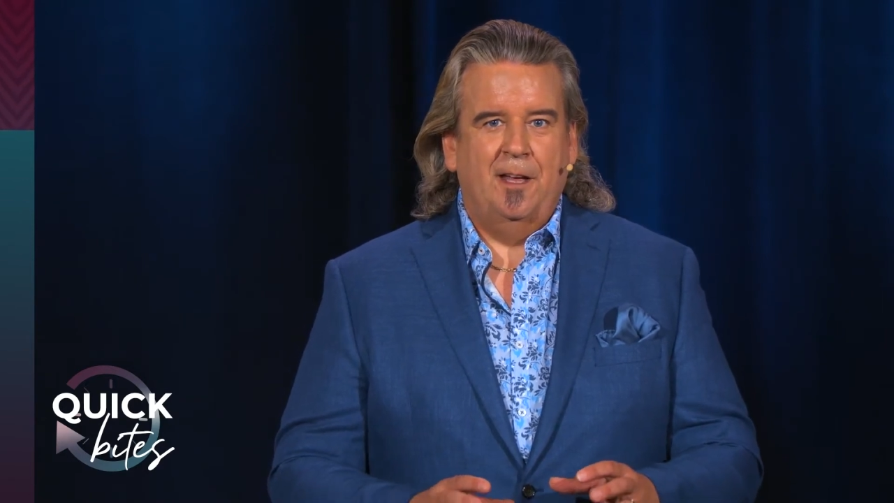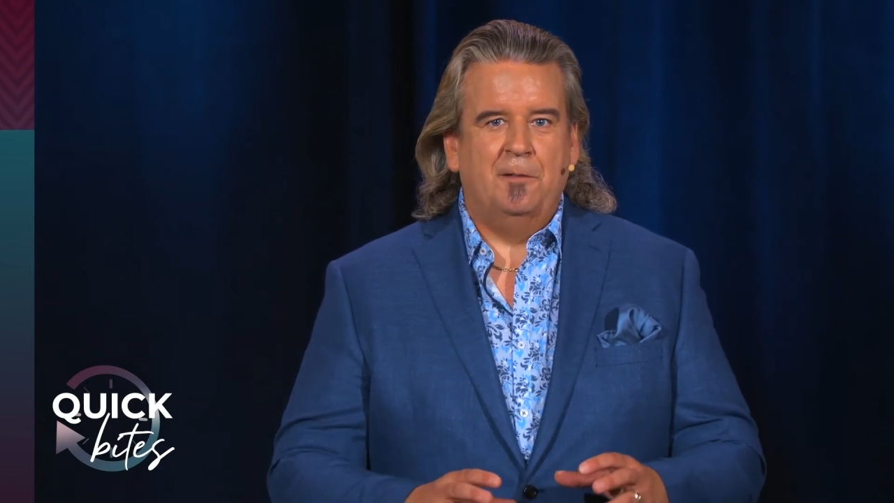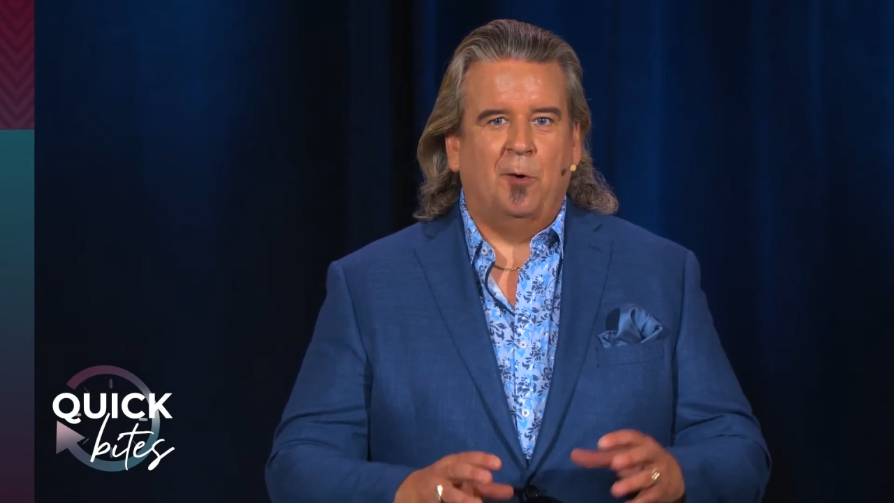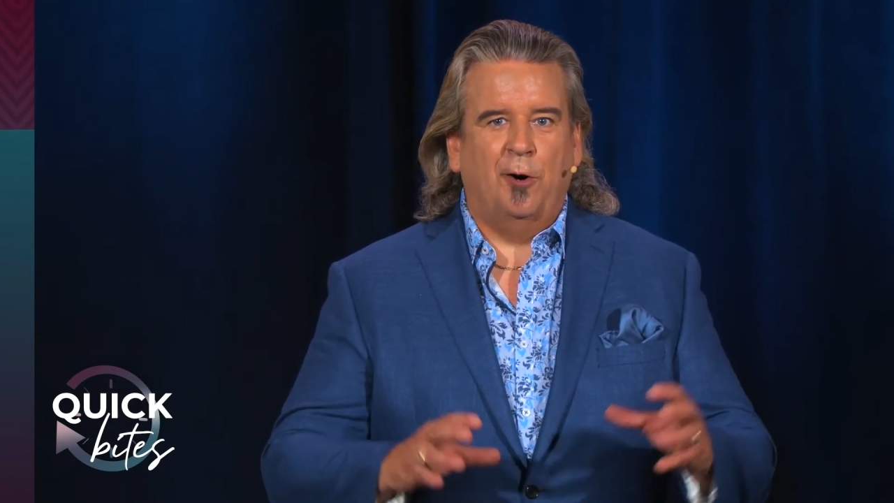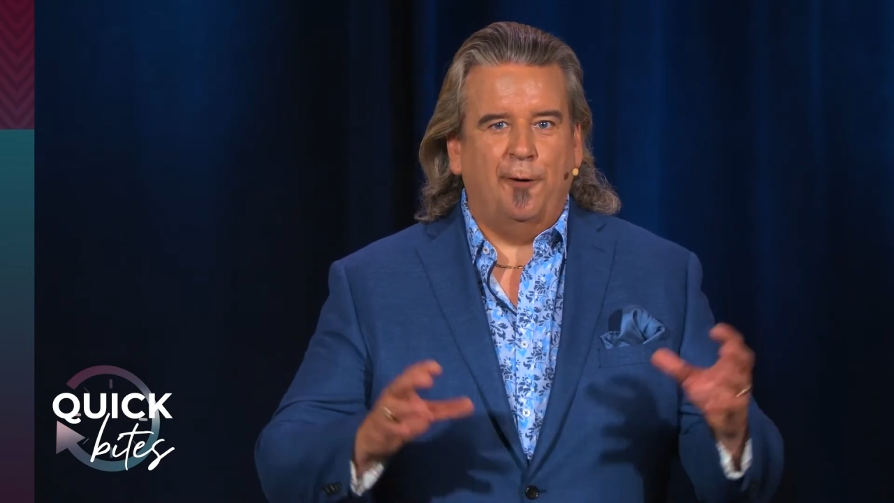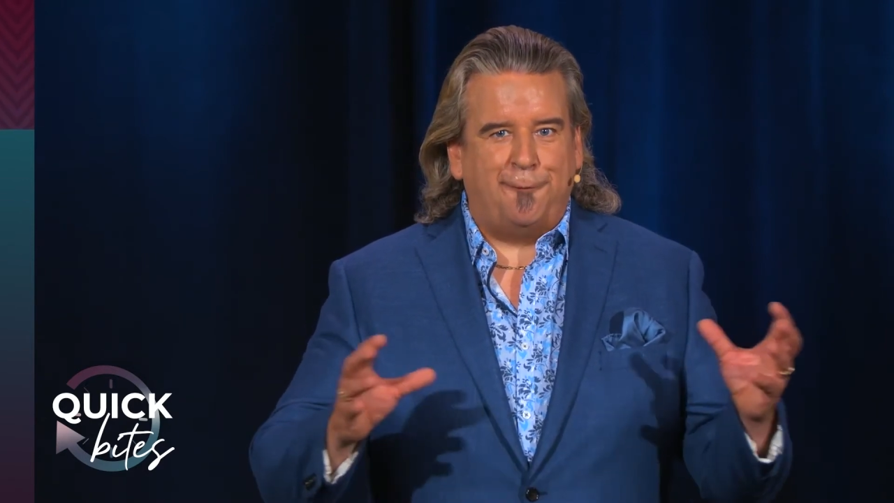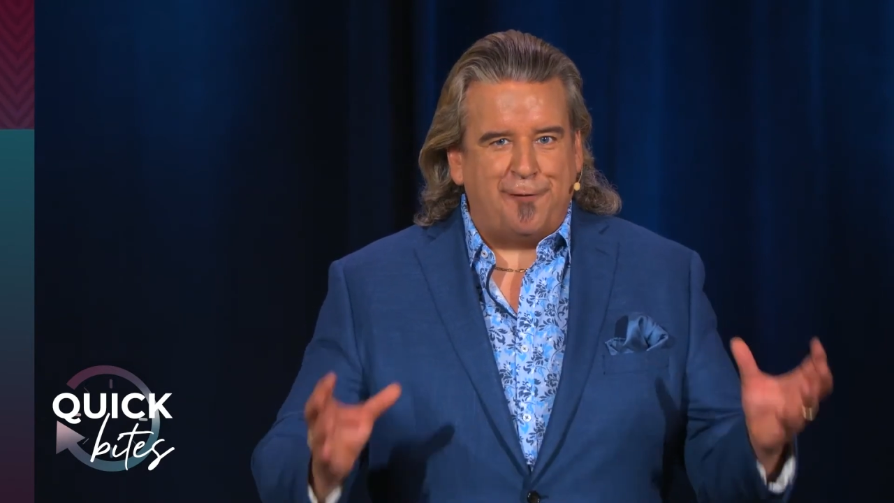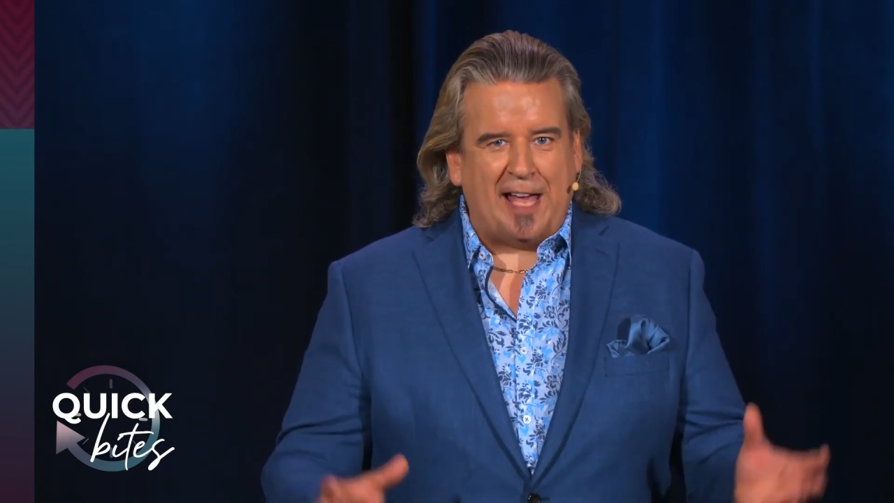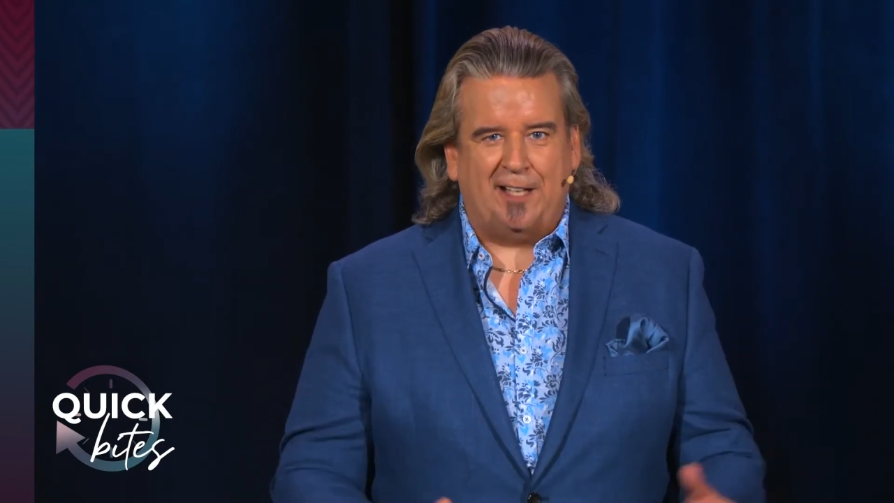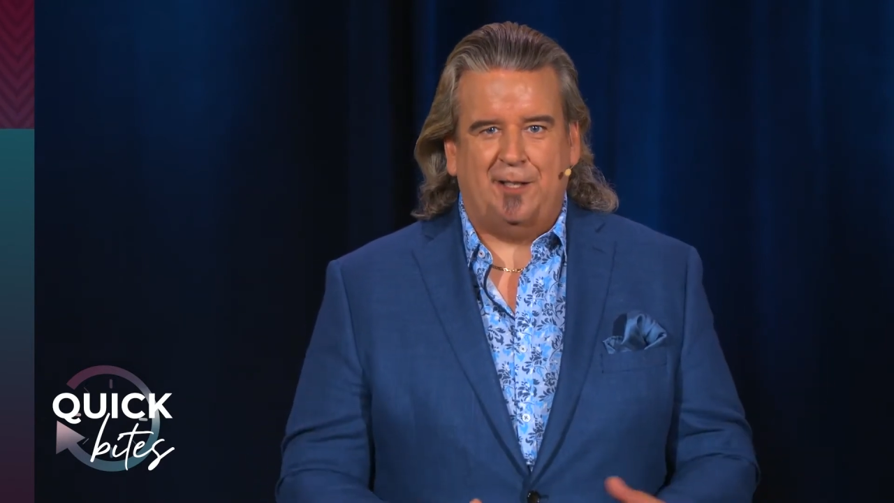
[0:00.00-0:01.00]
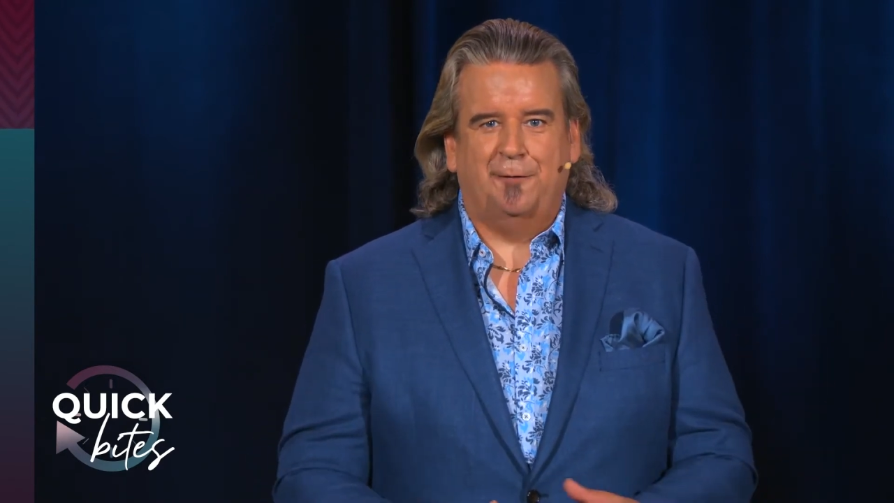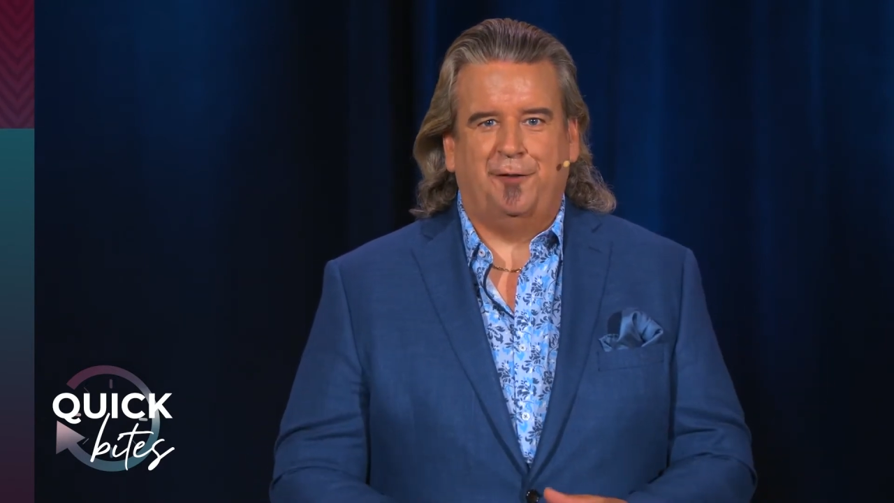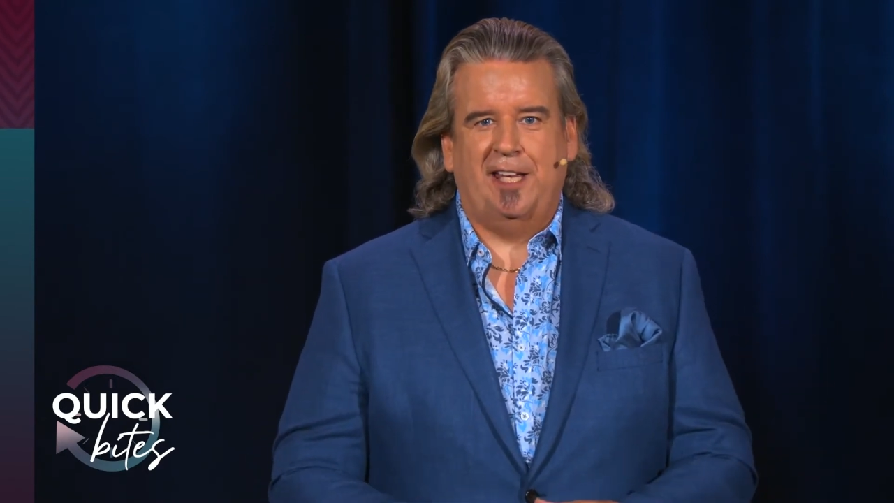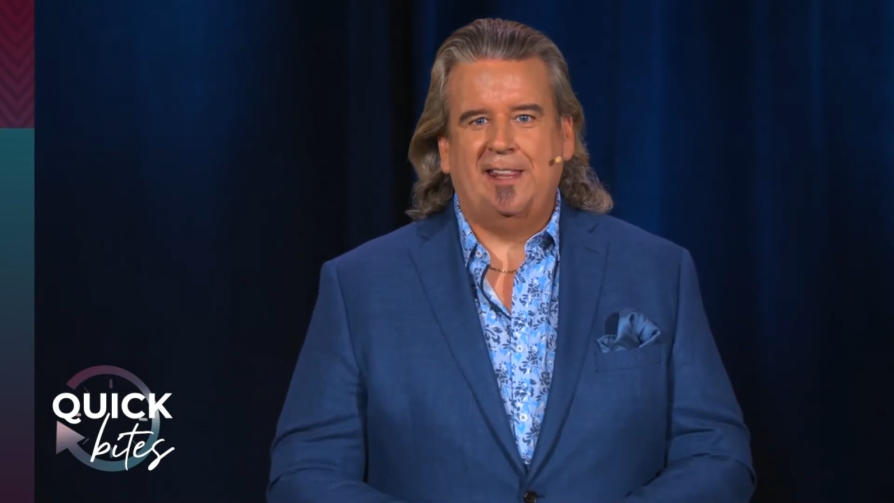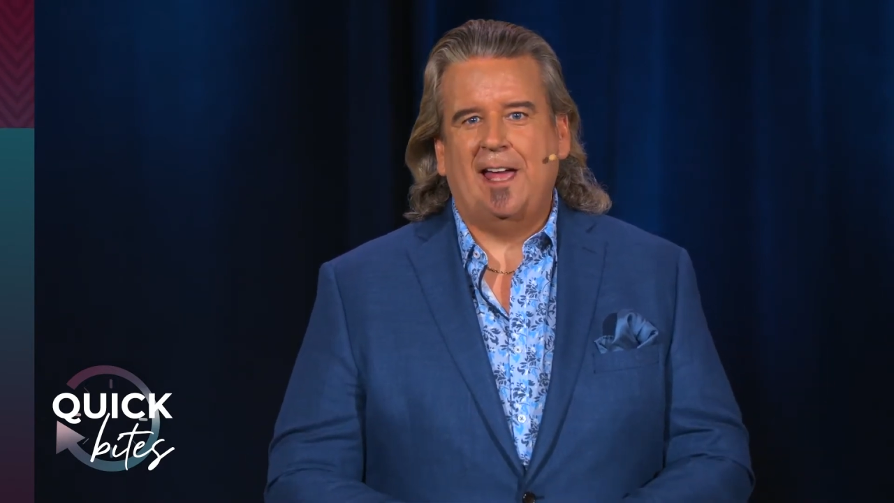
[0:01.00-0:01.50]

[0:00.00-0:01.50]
And the more effectively